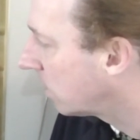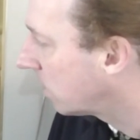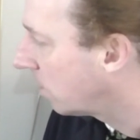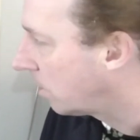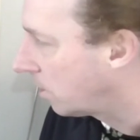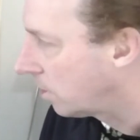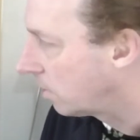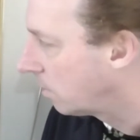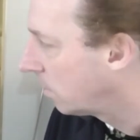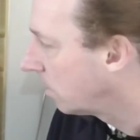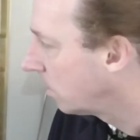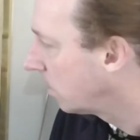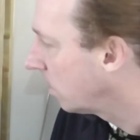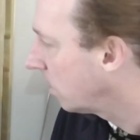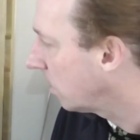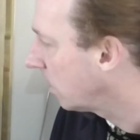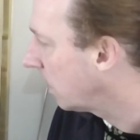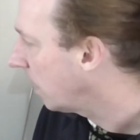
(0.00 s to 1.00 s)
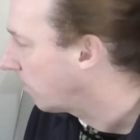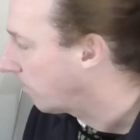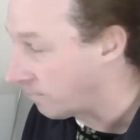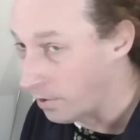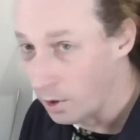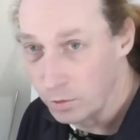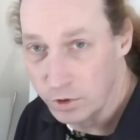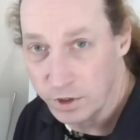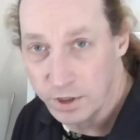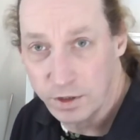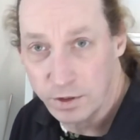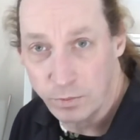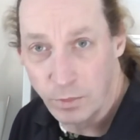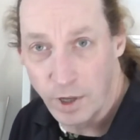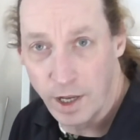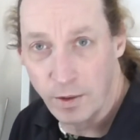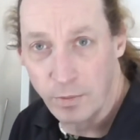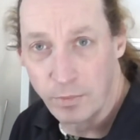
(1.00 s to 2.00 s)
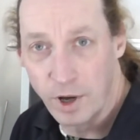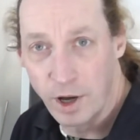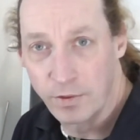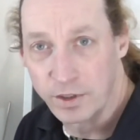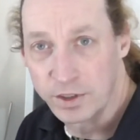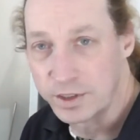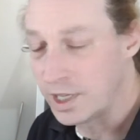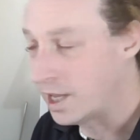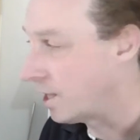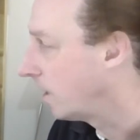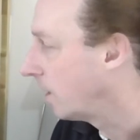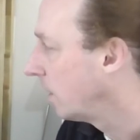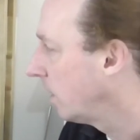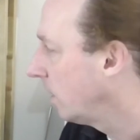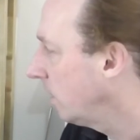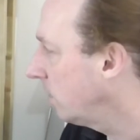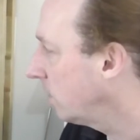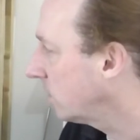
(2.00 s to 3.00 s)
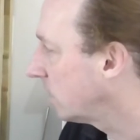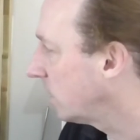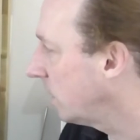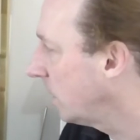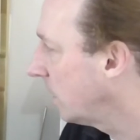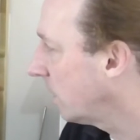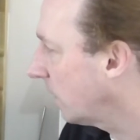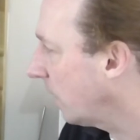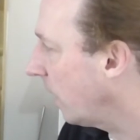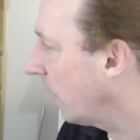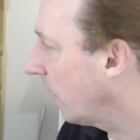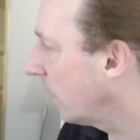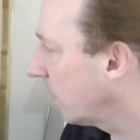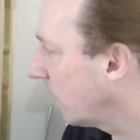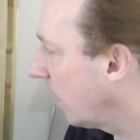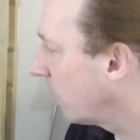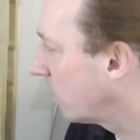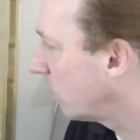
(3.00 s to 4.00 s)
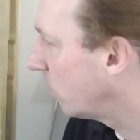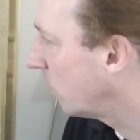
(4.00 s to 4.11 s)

it gonna, yeah, folders, wow, marvellous, yeah. Look, see, that's a